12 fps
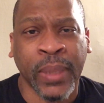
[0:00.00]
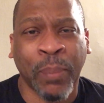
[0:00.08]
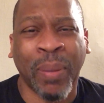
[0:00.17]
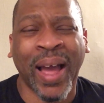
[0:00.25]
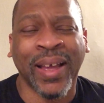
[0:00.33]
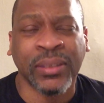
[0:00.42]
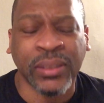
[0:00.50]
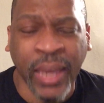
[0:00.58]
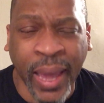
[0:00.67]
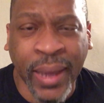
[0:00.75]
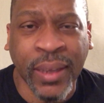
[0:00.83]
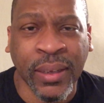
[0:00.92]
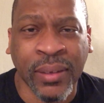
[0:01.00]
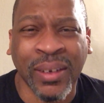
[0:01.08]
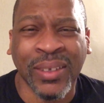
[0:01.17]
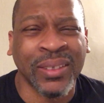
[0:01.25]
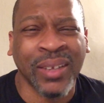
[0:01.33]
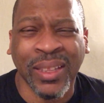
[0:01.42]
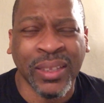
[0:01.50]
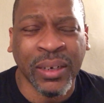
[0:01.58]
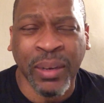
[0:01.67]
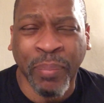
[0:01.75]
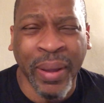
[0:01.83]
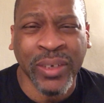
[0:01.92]
There's nothing
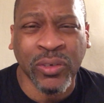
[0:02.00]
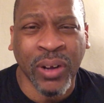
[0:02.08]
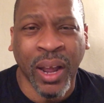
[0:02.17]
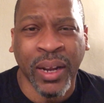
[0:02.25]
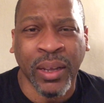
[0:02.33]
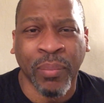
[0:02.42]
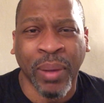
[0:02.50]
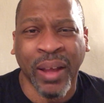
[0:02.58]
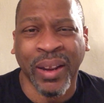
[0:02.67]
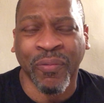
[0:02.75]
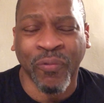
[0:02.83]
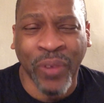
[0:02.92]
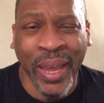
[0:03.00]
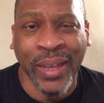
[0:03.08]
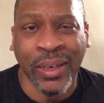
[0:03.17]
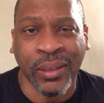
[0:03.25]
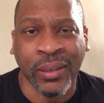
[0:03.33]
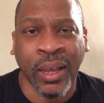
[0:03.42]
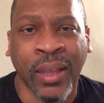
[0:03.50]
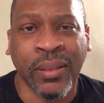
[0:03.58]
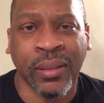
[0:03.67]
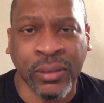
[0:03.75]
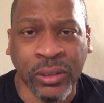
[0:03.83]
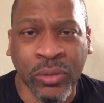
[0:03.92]
patriotic about invading
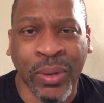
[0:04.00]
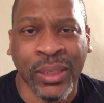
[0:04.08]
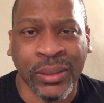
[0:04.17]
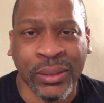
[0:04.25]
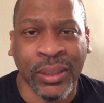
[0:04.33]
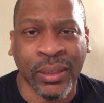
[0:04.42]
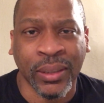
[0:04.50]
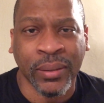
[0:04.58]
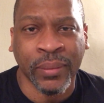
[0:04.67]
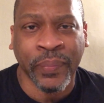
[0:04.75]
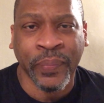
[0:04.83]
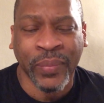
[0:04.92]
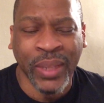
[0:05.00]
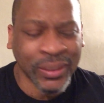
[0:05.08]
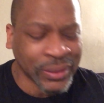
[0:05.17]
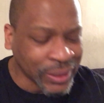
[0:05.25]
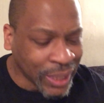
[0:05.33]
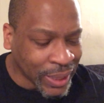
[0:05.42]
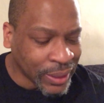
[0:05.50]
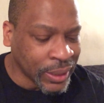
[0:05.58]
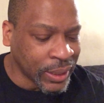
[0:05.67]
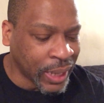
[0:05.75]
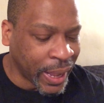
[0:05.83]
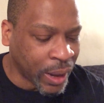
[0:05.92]
the U.S. Senate. There's
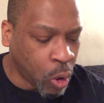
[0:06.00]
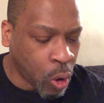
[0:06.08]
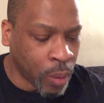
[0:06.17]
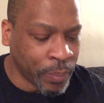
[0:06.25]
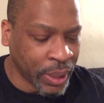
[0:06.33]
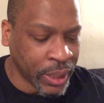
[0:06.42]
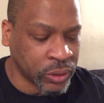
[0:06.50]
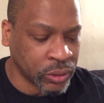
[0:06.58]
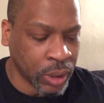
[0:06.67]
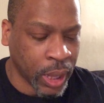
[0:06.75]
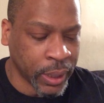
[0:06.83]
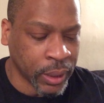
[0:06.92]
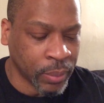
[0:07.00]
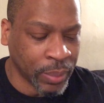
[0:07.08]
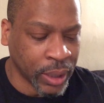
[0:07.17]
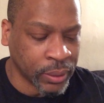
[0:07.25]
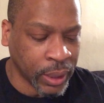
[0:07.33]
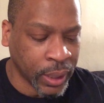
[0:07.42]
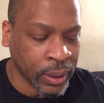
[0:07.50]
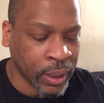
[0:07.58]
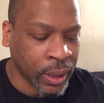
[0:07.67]
nothing at all patriotic about that.